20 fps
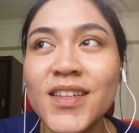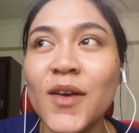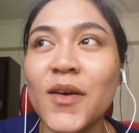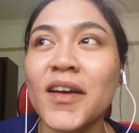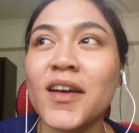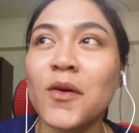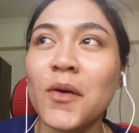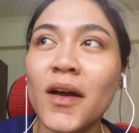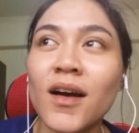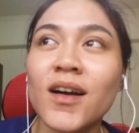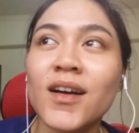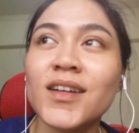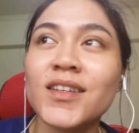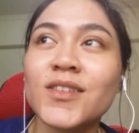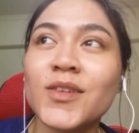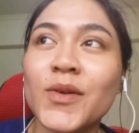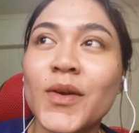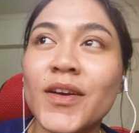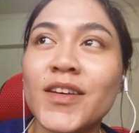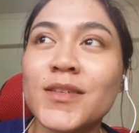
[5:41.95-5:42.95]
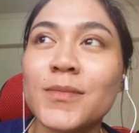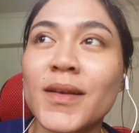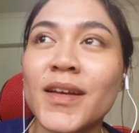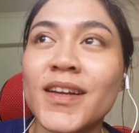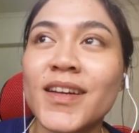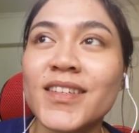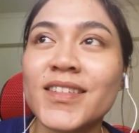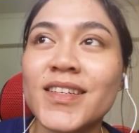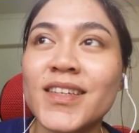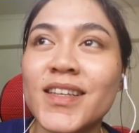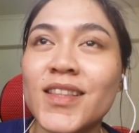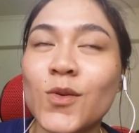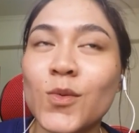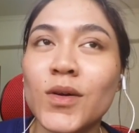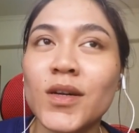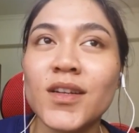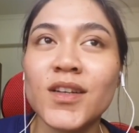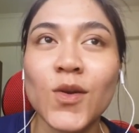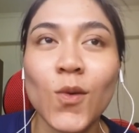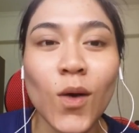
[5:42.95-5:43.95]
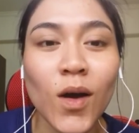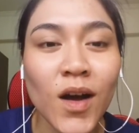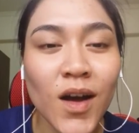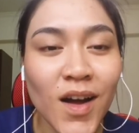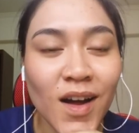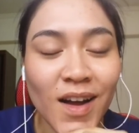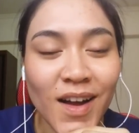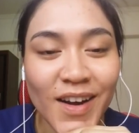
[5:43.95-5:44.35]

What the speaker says: quite hard to explain actually the word nok.